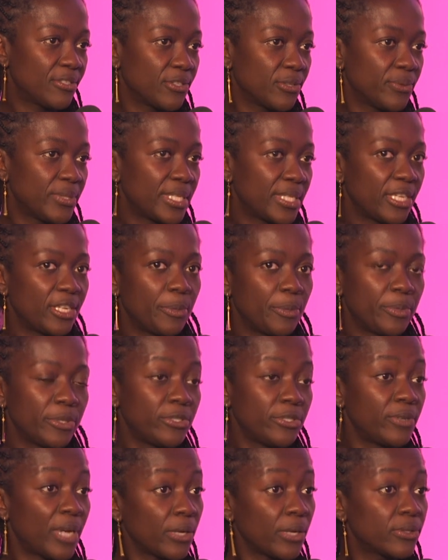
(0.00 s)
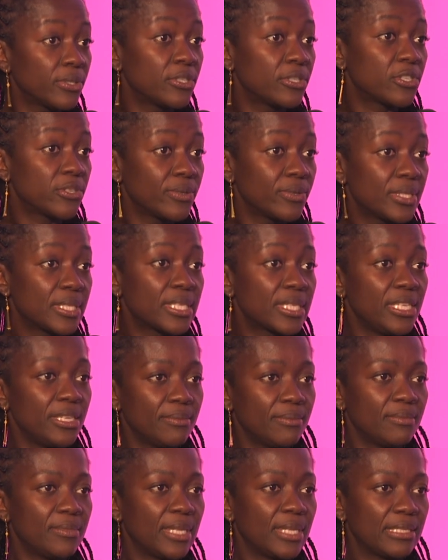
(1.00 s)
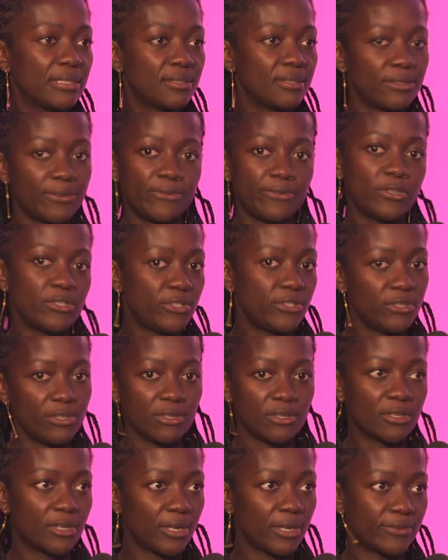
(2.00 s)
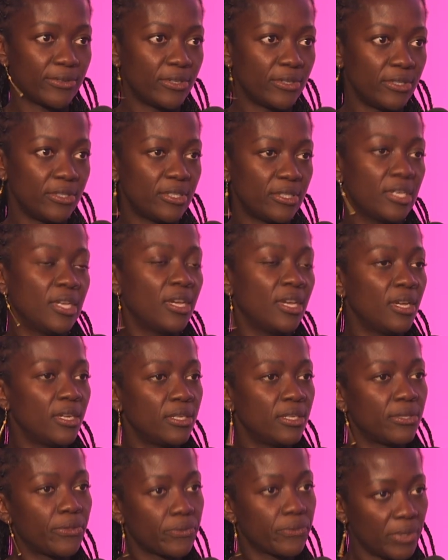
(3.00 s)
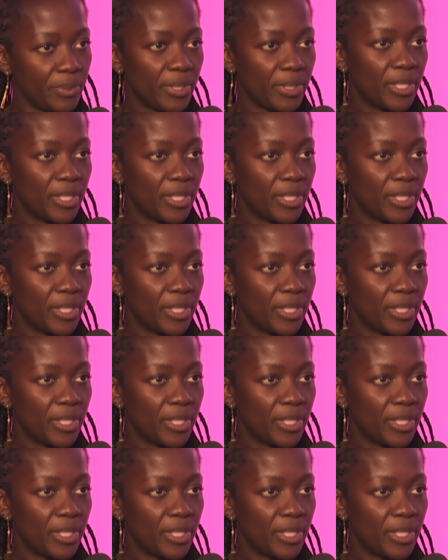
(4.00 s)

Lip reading: we set up a drought insurance scheme that the first year covered 3 million